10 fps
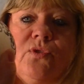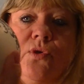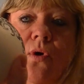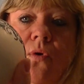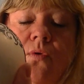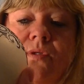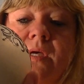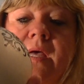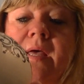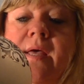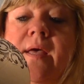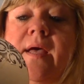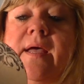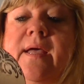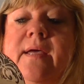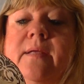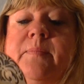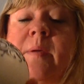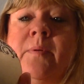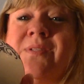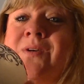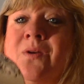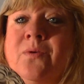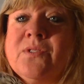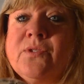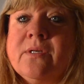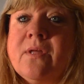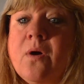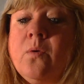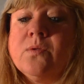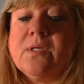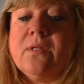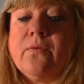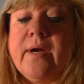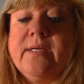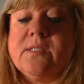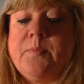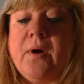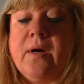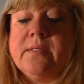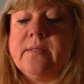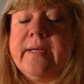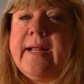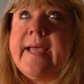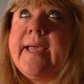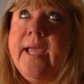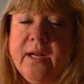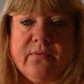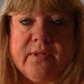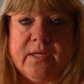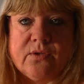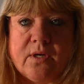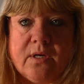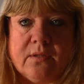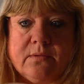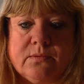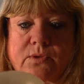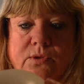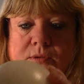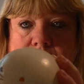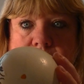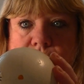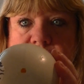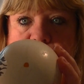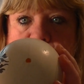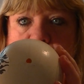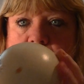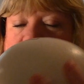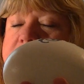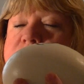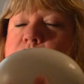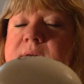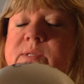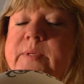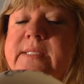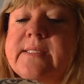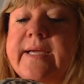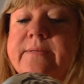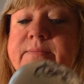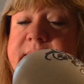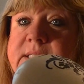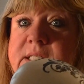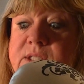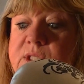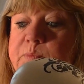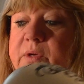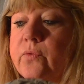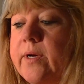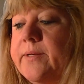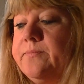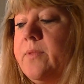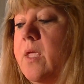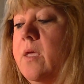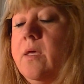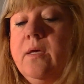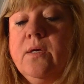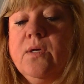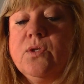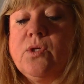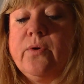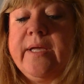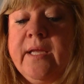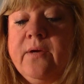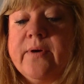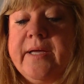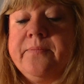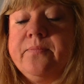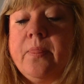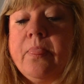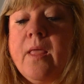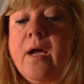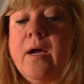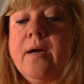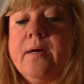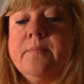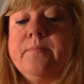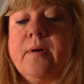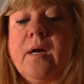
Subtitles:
2 holes, and people don't always drill the holes in the right spot, and I hate it when they drill 2 holes. It drives me insane. It needs to just be 1. So anyway, there